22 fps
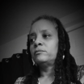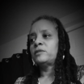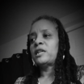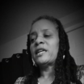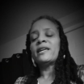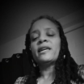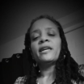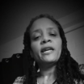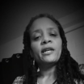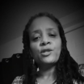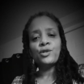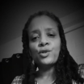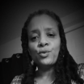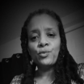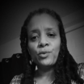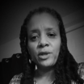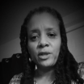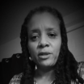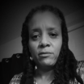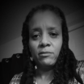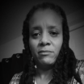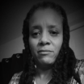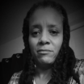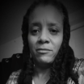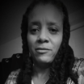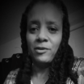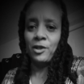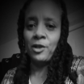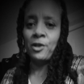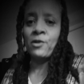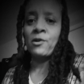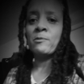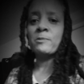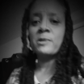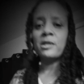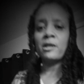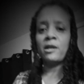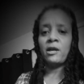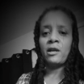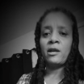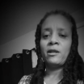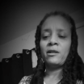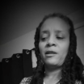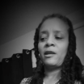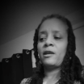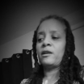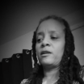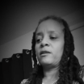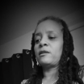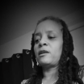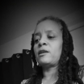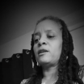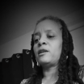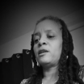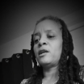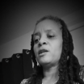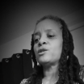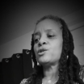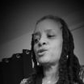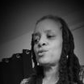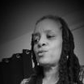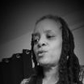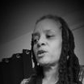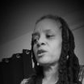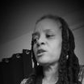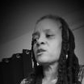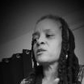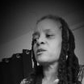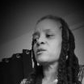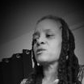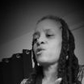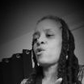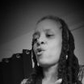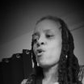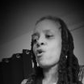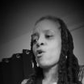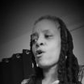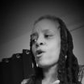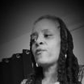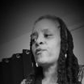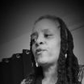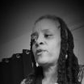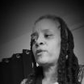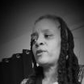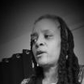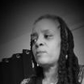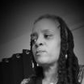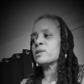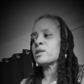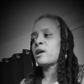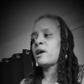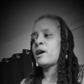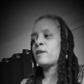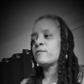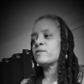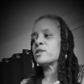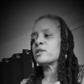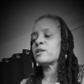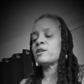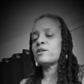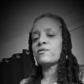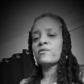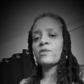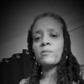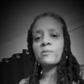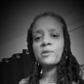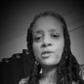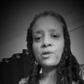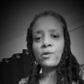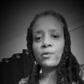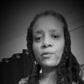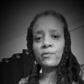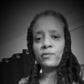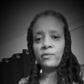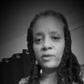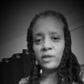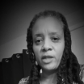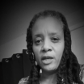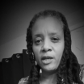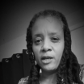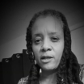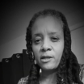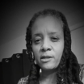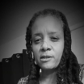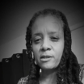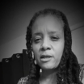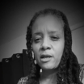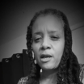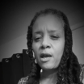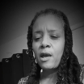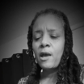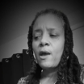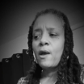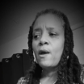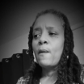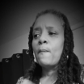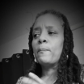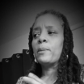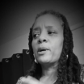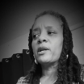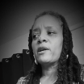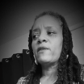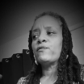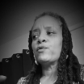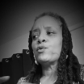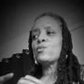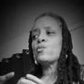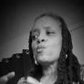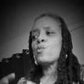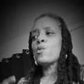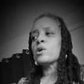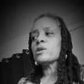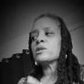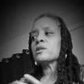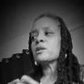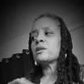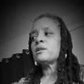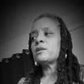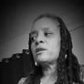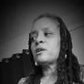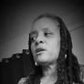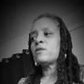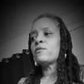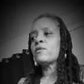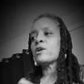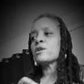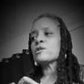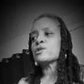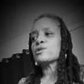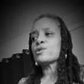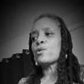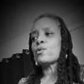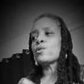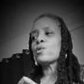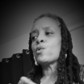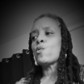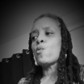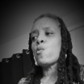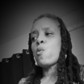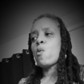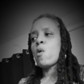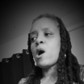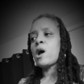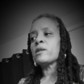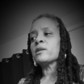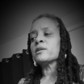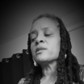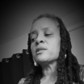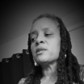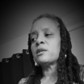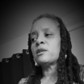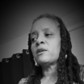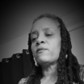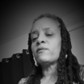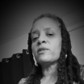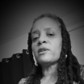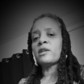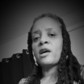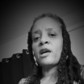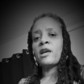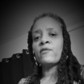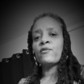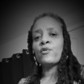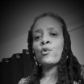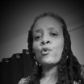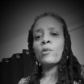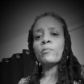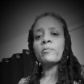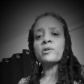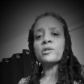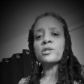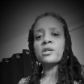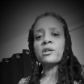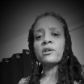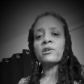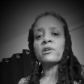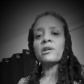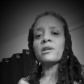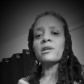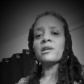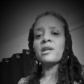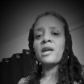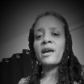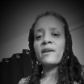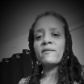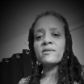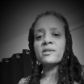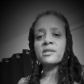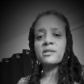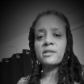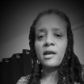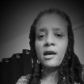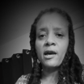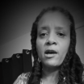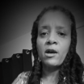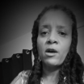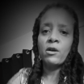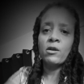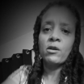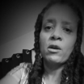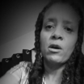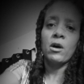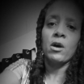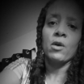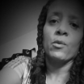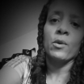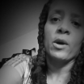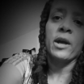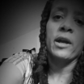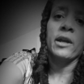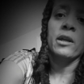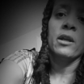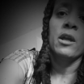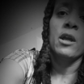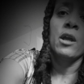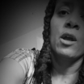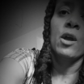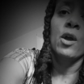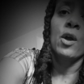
they can't do it. You know what I'm saying? They can't do it because it's hard for them to have to give up certain things. But if you want to live a certain quality of life or a particular lifestyle, all right,